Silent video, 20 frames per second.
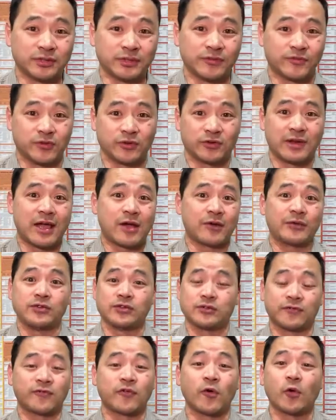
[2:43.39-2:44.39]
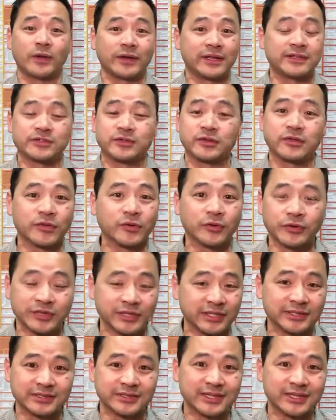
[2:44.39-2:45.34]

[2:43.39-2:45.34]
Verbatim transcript: if you're now in your forties or thirties?